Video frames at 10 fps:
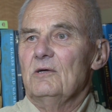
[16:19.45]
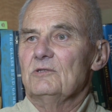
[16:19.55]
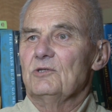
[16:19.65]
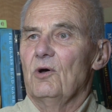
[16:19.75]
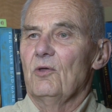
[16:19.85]

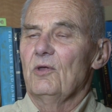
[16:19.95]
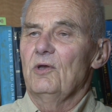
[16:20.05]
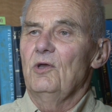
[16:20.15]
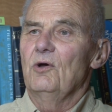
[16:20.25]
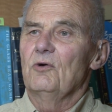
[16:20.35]
So
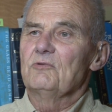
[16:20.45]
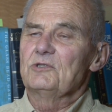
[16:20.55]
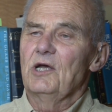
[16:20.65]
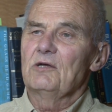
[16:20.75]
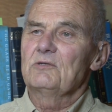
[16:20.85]
that you have
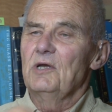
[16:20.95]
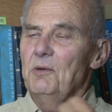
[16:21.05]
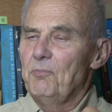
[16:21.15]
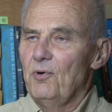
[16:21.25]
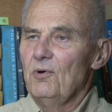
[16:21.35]

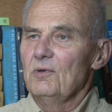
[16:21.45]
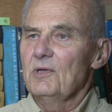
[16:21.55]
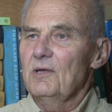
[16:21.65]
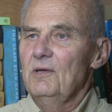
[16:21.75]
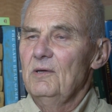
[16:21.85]
essentially pulled
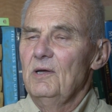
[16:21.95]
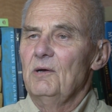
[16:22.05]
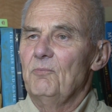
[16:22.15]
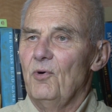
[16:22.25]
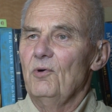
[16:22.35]

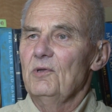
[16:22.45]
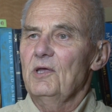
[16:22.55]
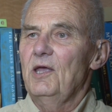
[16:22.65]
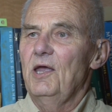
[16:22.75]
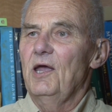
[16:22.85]
the
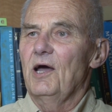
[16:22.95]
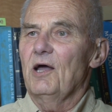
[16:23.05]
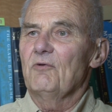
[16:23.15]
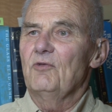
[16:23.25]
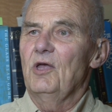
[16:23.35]
key
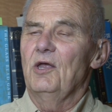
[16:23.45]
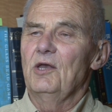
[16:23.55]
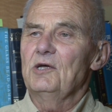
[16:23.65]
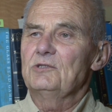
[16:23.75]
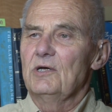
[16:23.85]
out of the
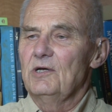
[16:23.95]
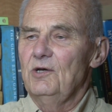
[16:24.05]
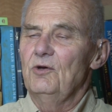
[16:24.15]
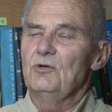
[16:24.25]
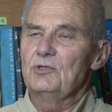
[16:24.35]
ignition
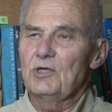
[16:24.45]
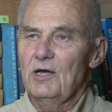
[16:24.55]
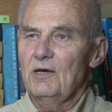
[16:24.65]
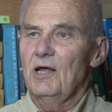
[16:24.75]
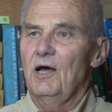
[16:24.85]
and you
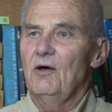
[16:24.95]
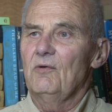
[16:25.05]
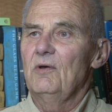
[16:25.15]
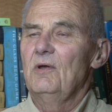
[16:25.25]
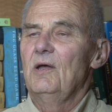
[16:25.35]
shut
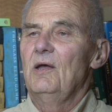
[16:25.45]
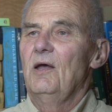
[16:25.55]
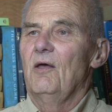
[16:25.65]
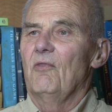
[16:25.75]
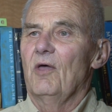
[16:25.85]
down
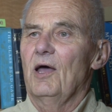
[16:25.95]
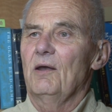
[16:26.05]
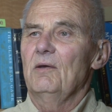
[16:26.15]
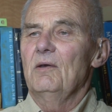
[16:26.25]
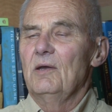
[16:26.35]
that
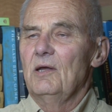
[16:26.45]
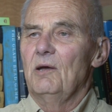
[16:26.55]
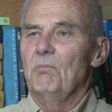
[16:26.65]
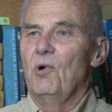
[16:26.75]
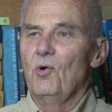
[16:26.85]

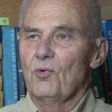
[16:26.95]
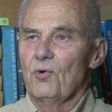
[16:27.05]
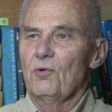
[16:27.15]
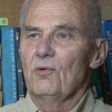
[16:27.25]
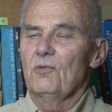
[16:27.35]

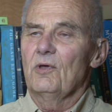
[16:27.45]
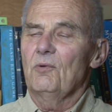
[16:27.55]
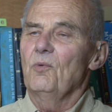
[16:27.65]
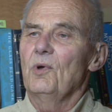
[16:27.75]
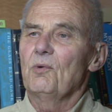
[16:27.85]
motor
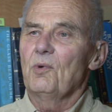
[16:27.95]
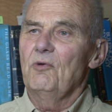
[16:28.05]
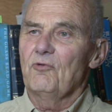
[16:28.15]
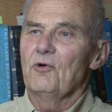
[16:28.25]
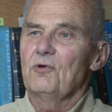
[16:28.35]
that we
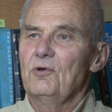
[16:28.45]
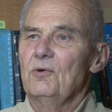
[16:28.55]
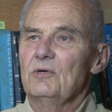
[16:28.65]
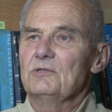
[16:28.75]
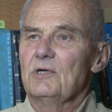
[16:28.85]
refer
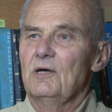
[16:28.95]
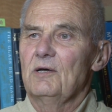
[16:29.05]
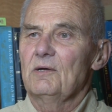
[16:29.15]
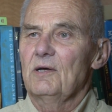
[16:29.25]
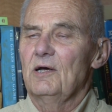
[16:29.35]

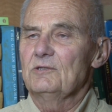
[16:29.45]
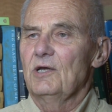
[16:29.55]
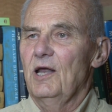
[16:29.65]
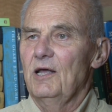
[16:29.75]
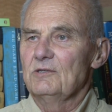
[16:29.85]
to as
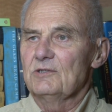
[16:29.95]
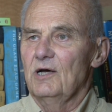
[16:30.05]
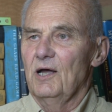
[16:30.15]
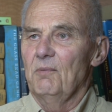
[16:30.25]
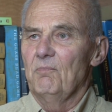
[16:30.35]
an enzyme.